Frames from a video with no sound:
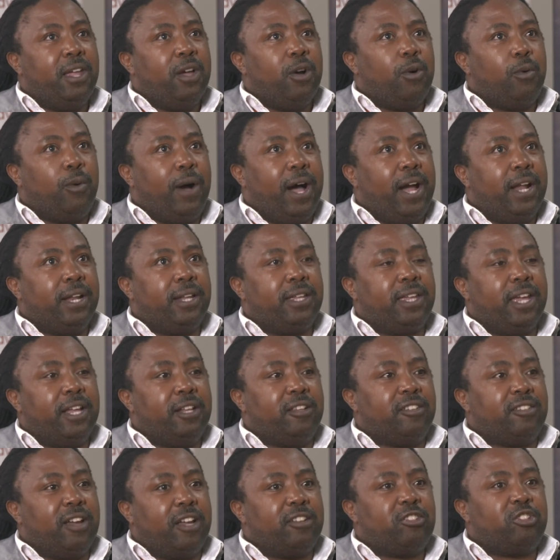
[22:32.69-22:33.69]
one can
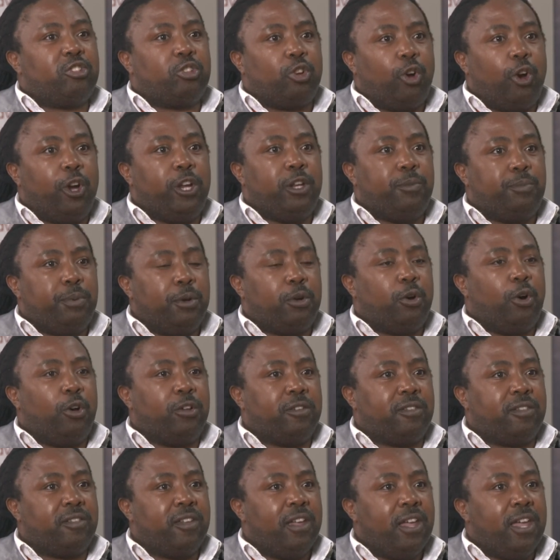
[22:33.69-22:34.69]
just join
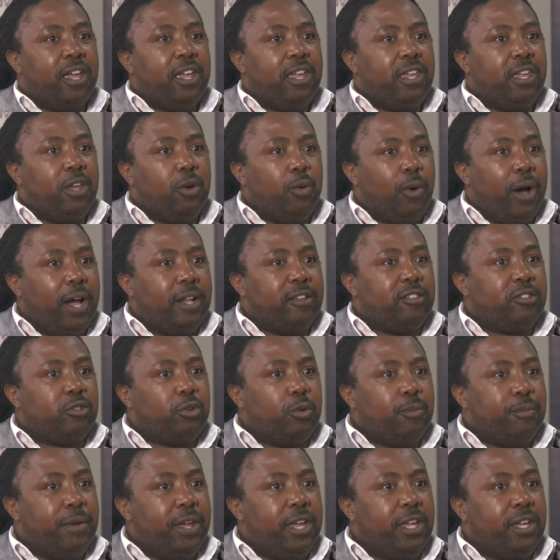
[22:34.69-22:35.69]
because he wants to
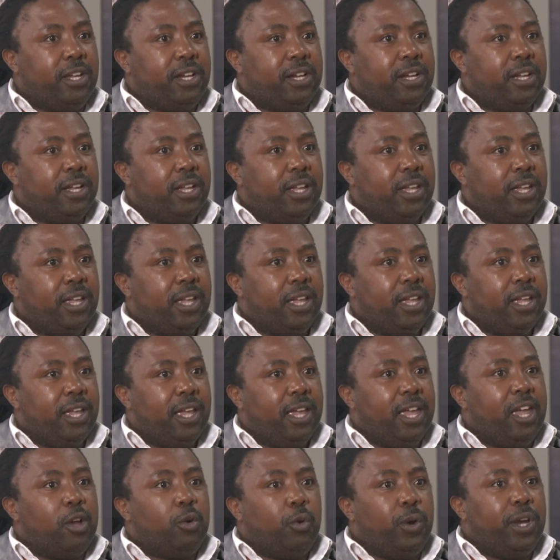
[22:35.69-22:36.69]
make
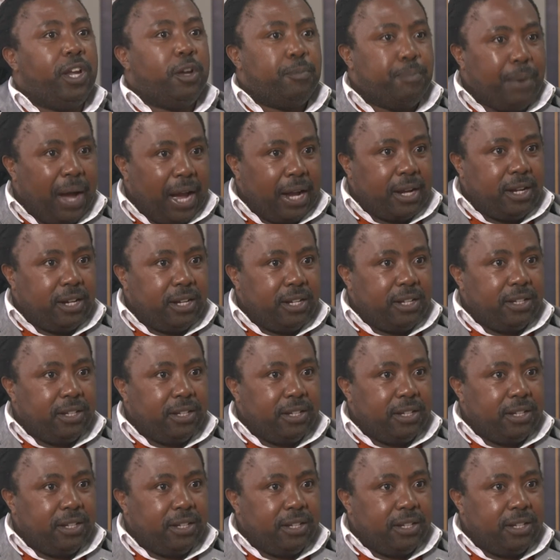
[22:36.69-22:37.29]
a quick buck.